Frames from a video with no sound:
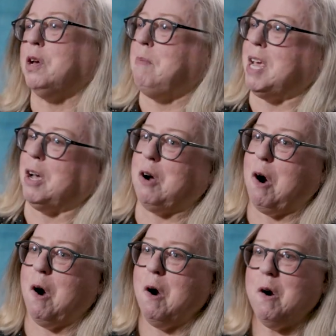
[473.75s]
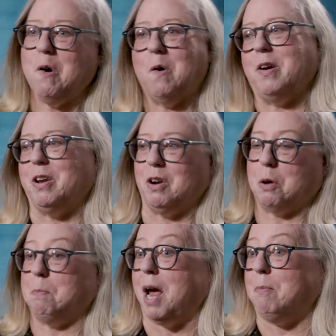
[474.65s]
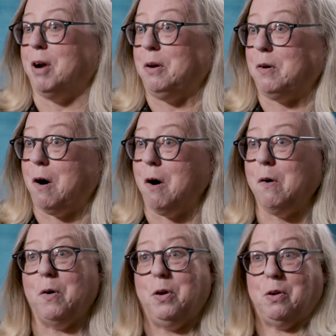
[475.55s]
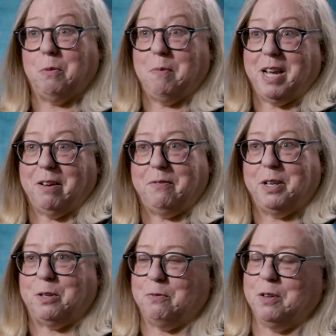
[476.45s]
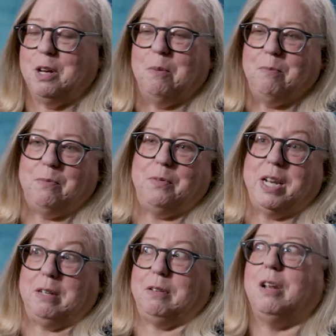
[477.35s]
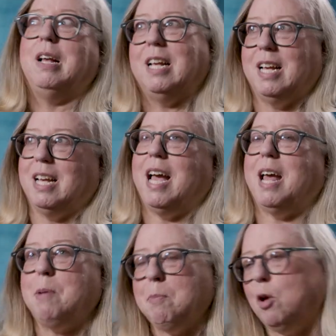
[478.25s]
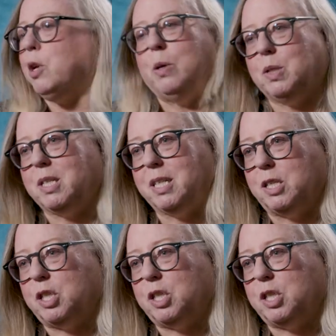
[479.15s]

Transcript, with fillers: you can make a car, or you know, you could buy a brand new car, or you could make a feature film. That, and people aren't used to seeing